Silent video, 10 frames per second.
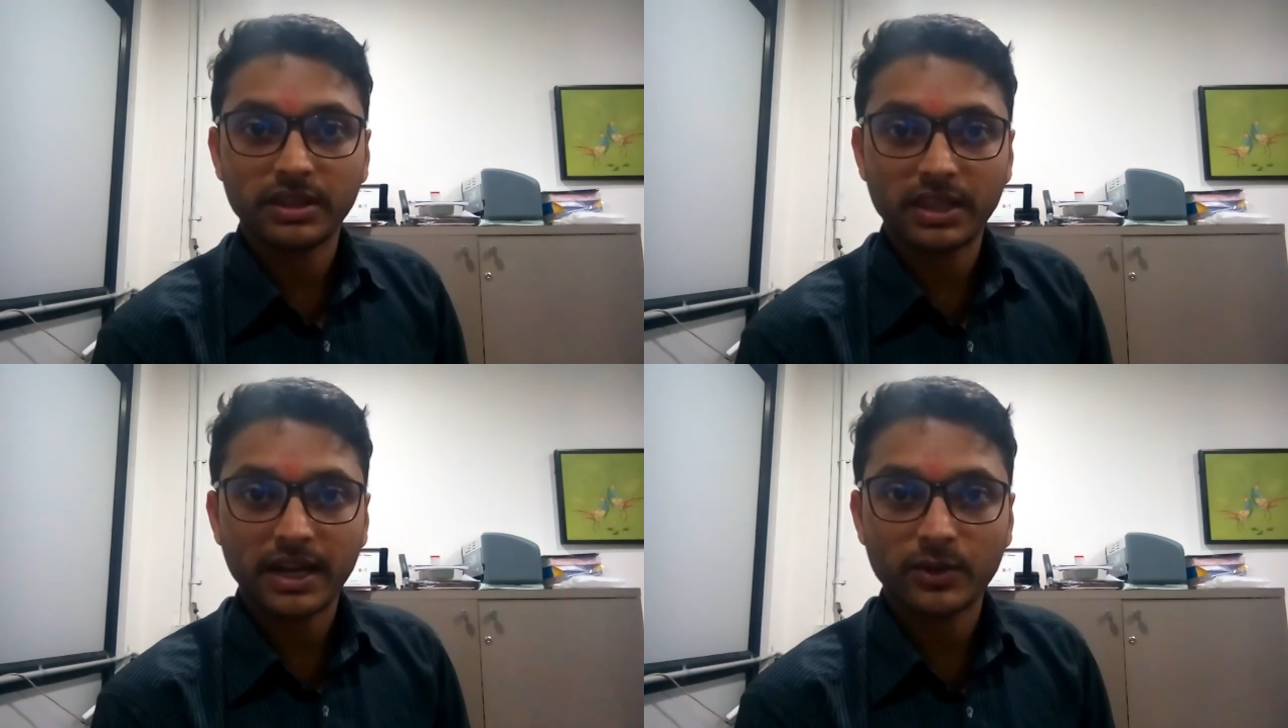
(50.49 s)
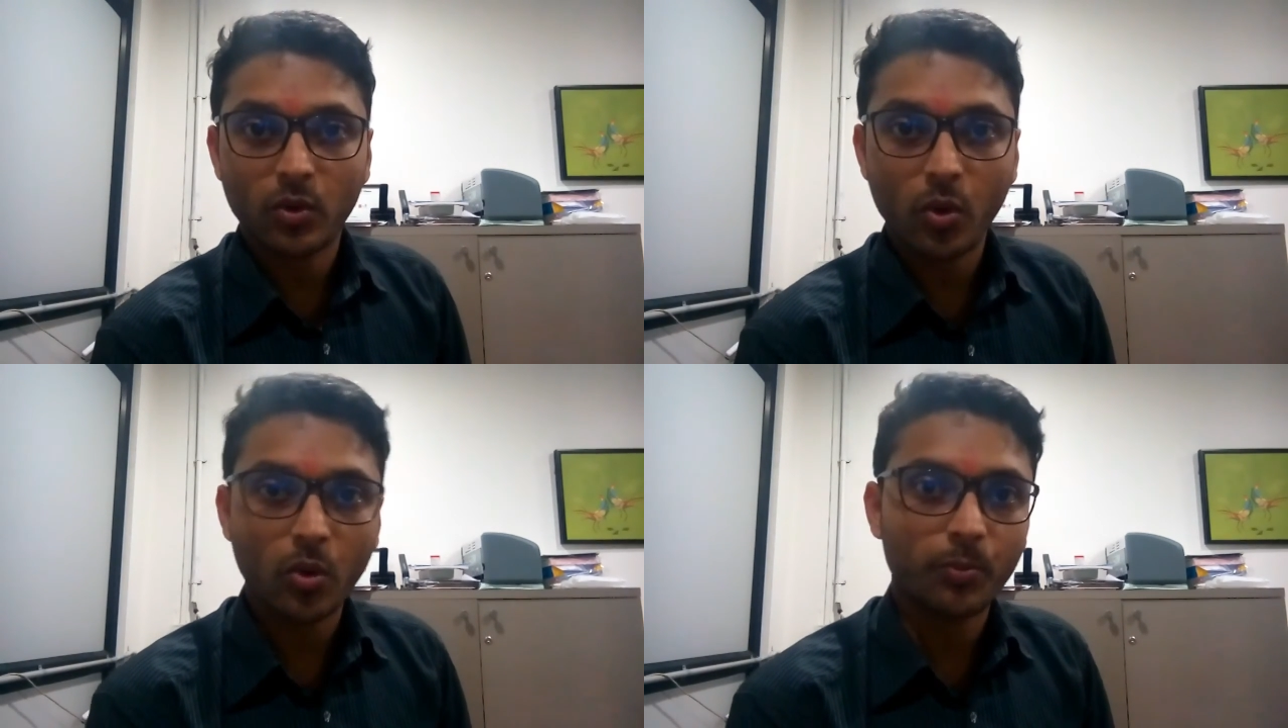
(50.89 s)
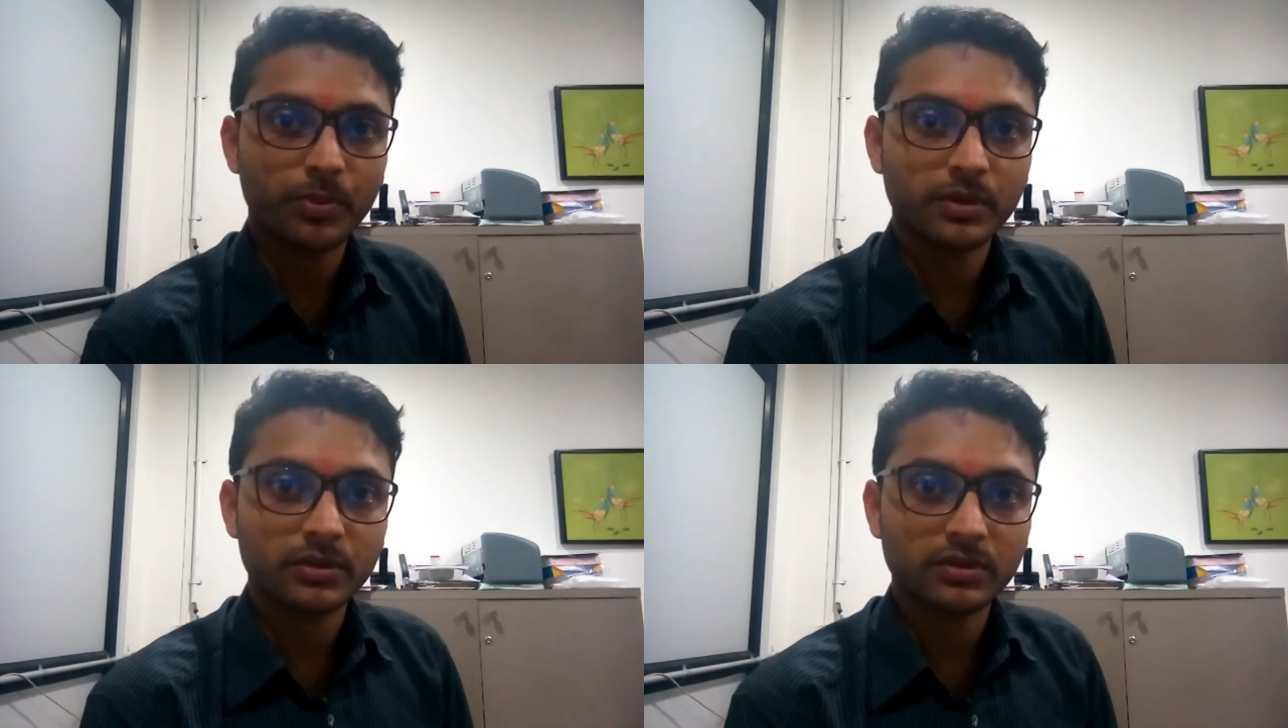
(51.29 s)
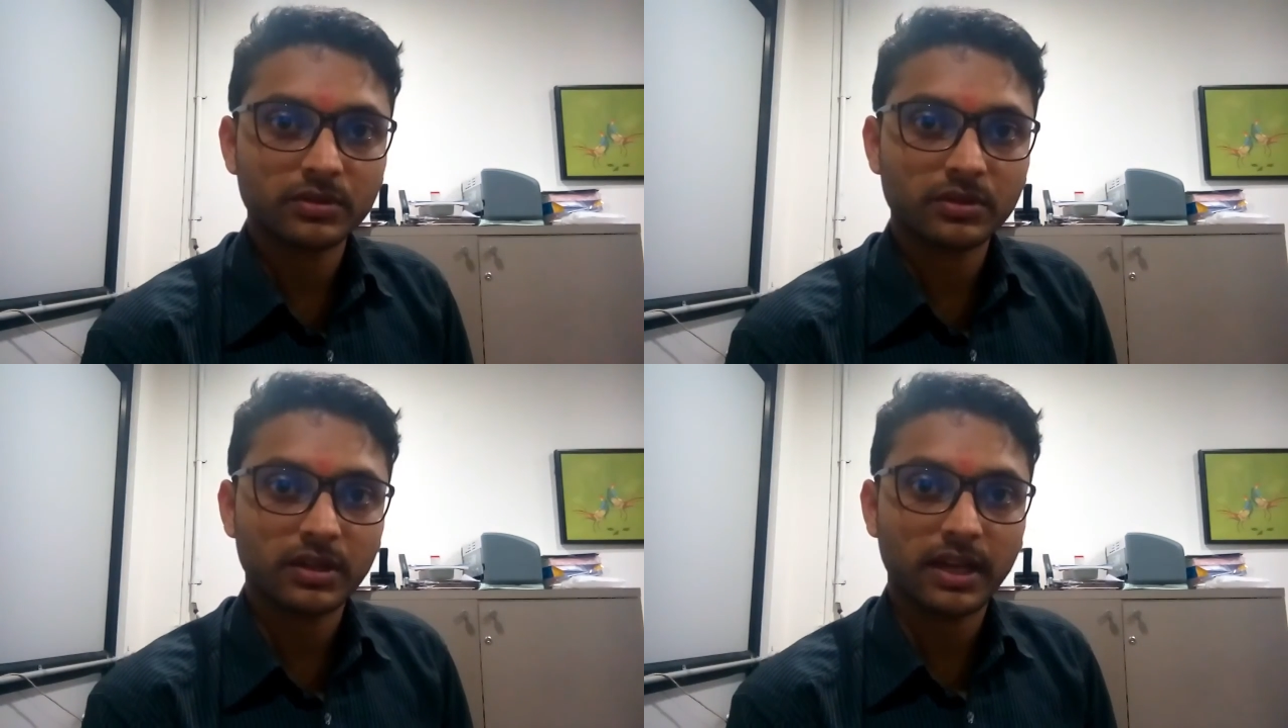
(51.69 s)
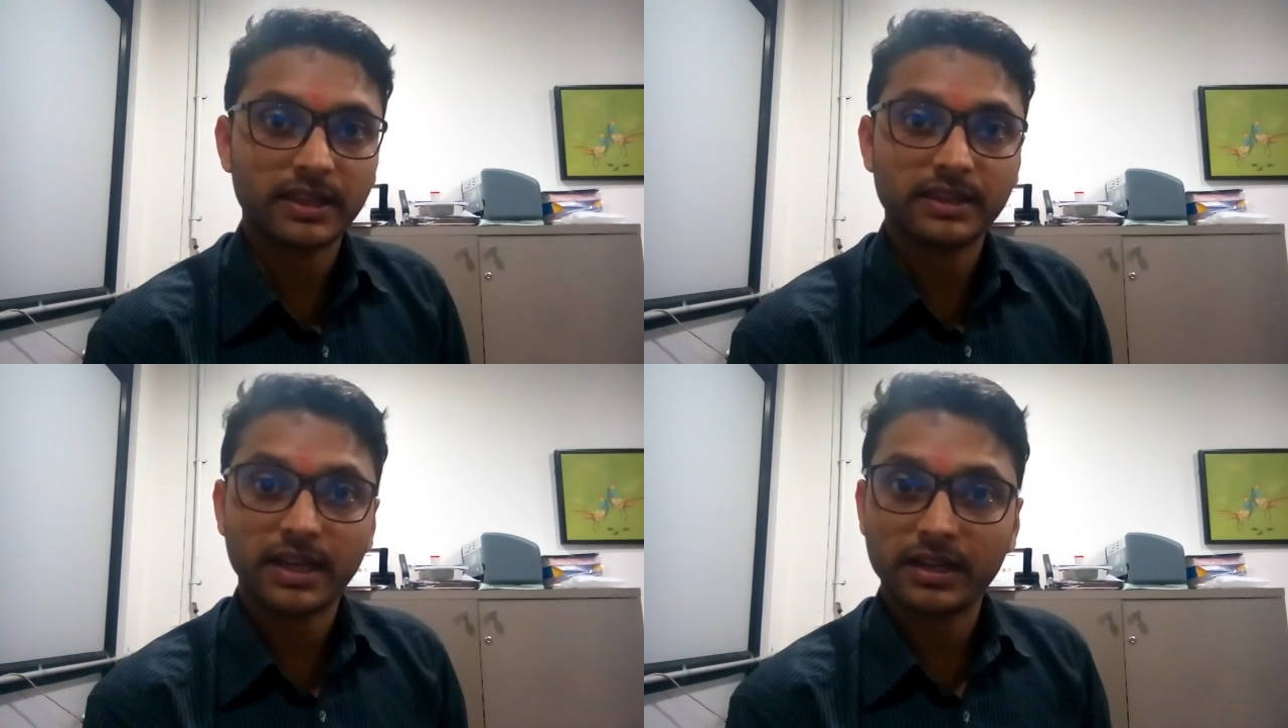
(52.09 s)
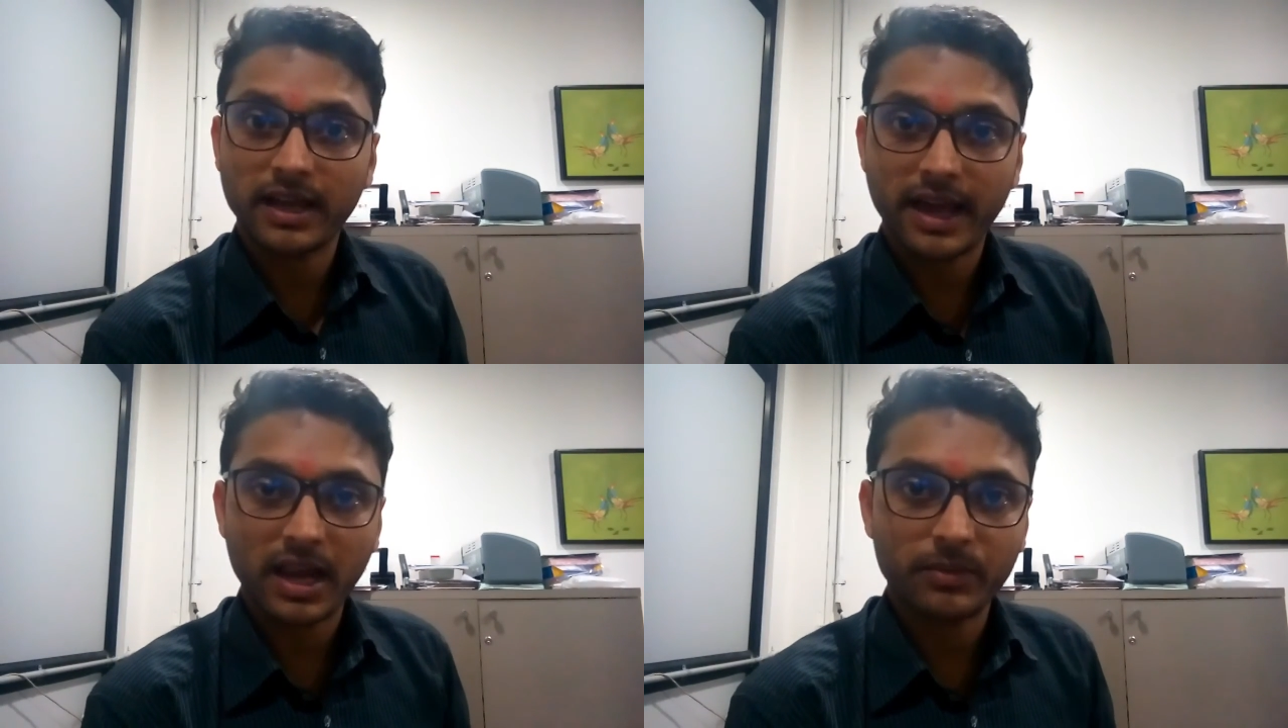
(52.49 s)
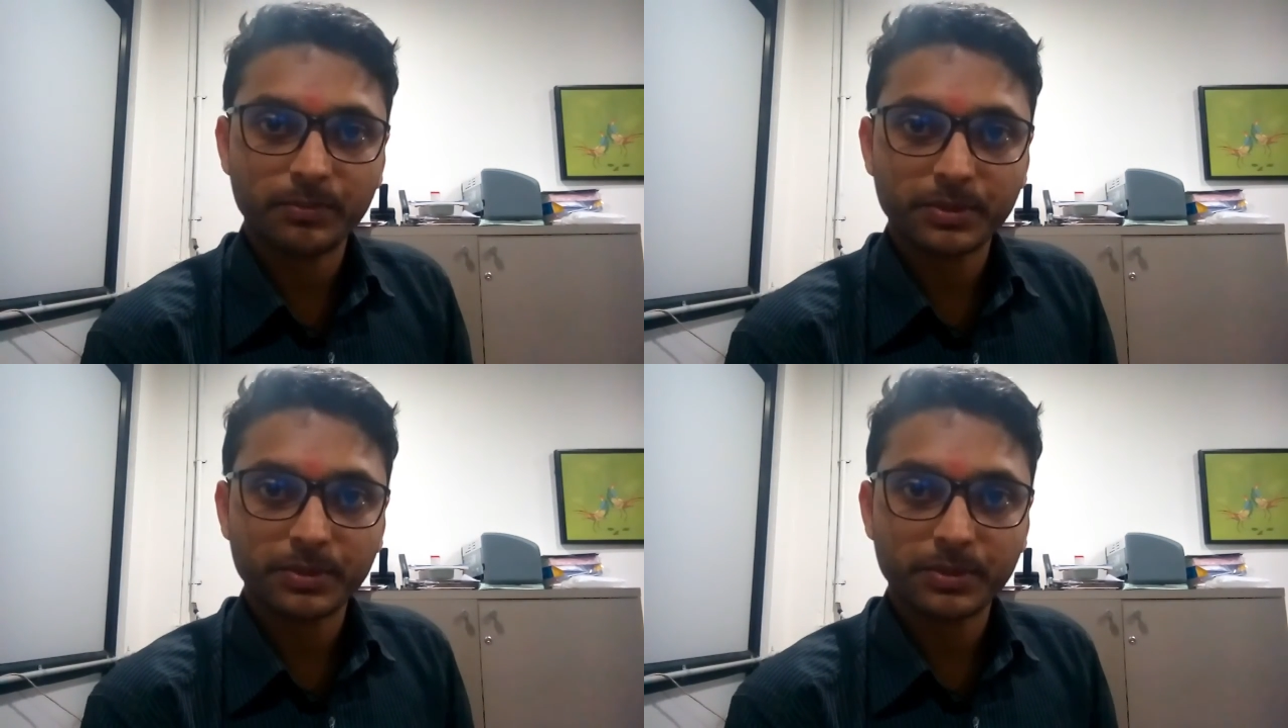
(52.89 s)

that hope and that help.